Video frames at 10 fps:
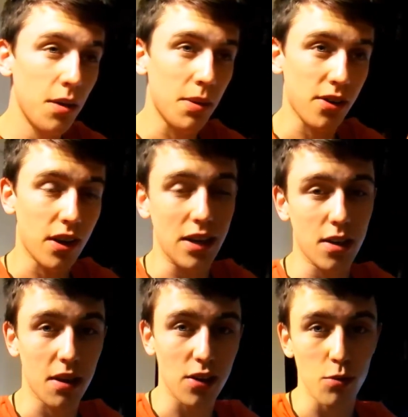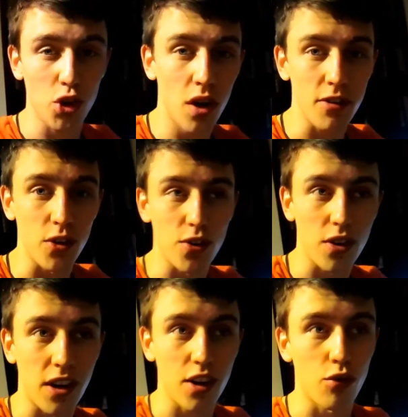because I need to get some Java done so
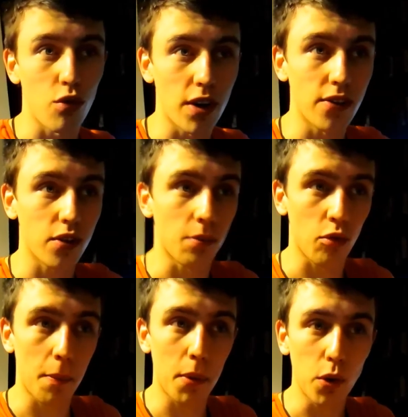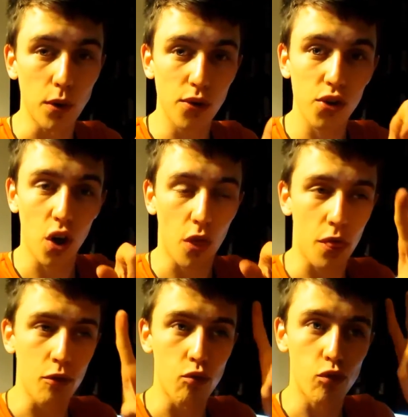that I can write some reports on
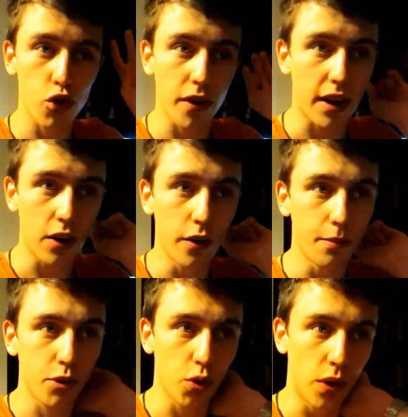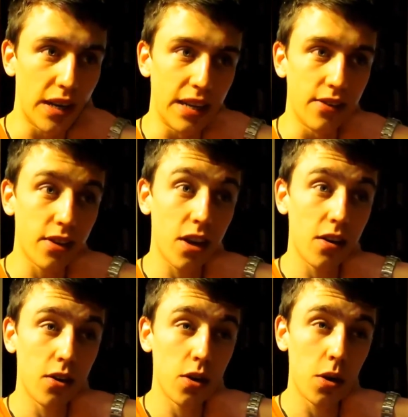the train up to Leeds
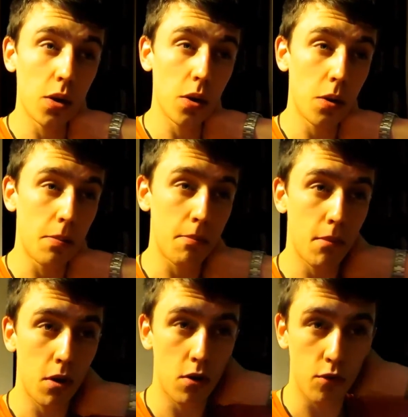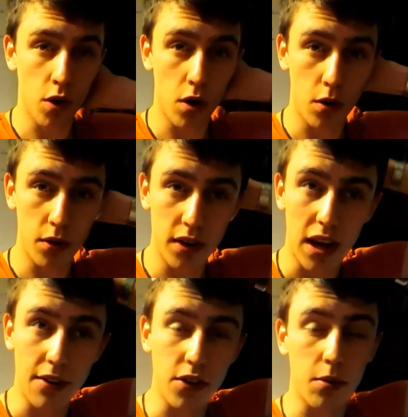tomorrow, the day
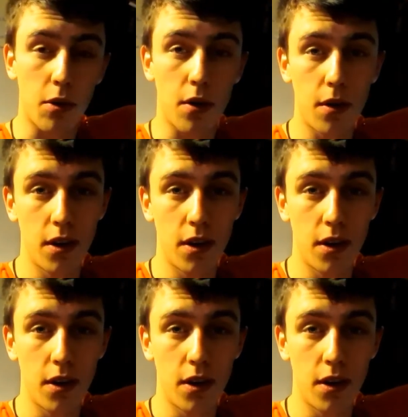after tomorrow.